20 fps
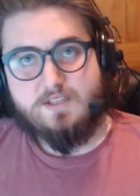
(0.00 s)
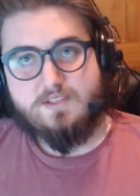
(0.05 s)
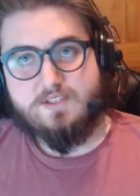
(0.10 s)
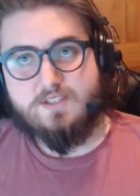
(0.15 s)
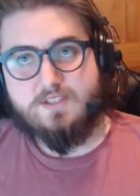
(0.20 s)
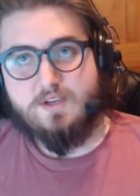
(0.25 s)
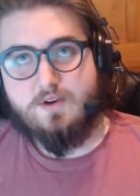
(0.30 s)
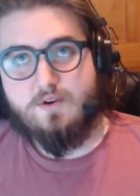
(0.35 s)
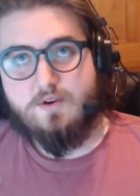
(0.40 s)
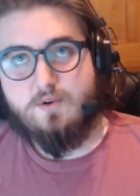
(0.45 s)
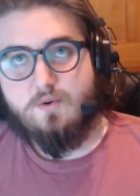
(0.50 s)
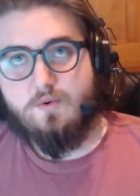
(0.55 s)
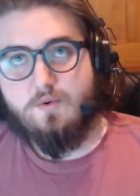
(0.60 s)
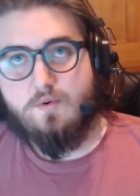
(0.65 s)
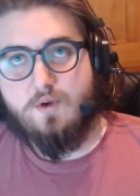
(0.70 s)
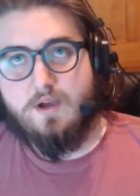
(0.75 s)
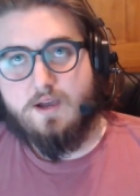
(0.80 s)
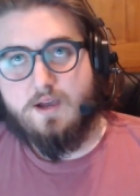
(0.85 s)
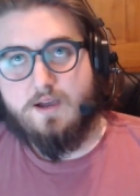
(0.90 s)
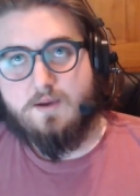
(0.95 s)

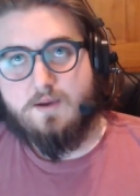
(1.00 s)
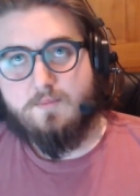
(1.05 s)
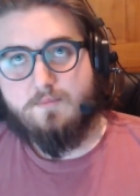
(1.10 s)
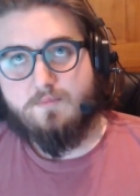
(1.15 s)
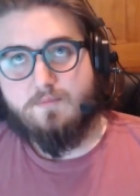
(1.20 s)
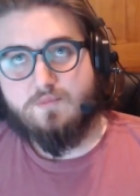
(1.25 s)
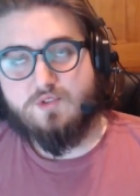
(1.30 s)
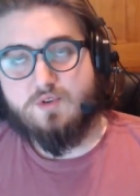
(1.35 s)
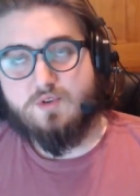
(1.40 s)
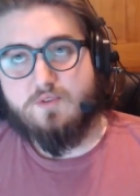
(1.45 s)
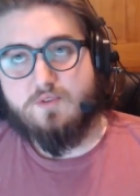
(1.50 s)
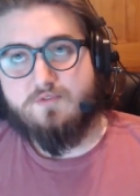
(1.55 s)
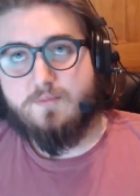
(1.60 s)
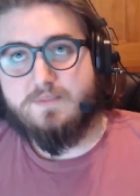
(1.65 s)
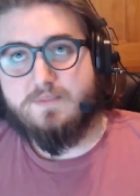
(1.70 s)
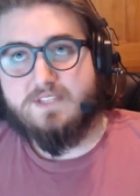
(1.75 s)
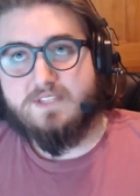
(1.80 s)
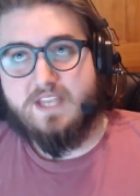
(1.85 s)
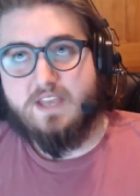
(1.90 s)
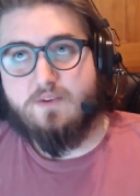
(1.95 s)
So um, sort of
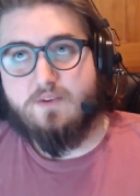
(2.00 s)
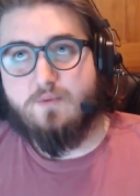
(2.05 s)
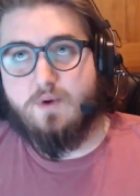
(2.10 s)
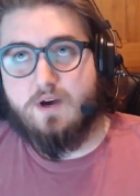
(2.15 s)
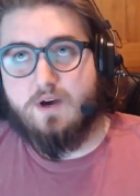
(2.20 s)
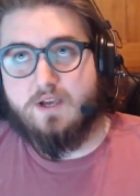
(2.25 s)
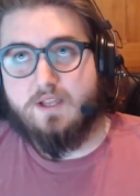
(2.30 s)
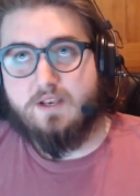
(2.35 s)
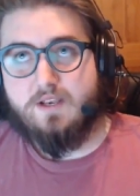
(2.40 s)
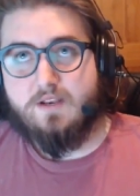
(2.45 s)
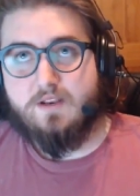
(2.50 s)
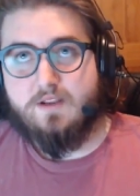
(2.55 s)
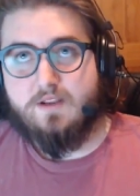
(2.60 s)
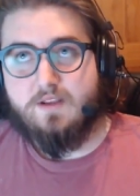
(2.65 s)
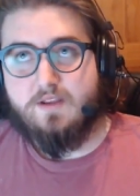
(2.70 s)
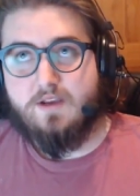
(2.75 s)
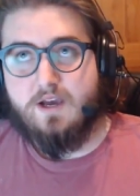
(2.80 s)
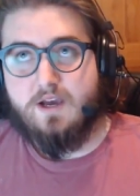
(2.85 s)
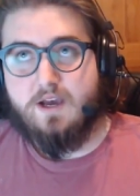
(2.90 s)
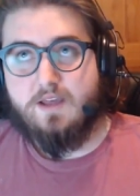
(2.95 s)
from day one
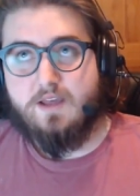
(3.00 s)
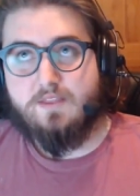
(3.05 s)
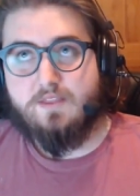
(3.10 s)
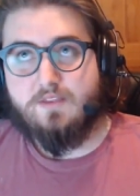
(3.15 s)
uh,